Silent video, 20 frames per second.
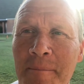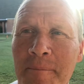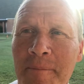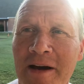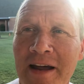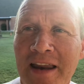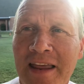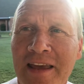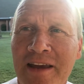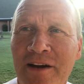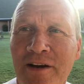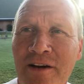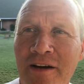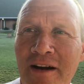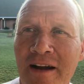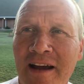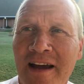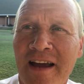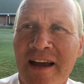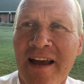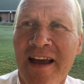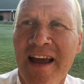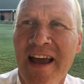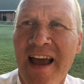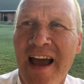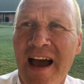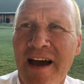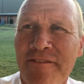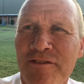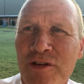But here,
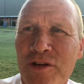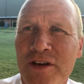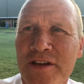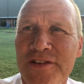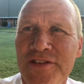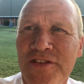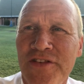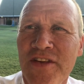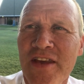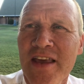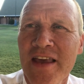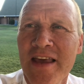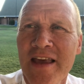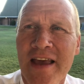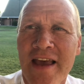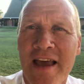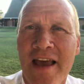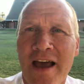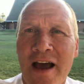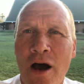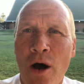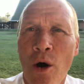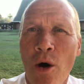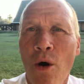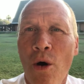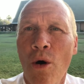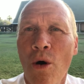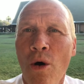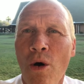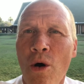if you can see
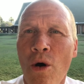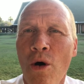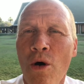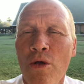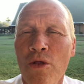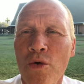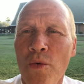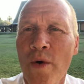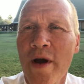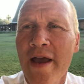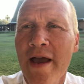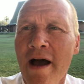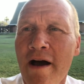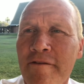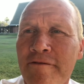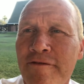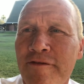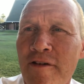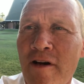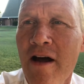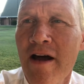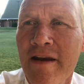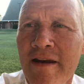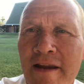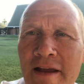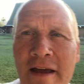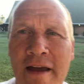all the way out front,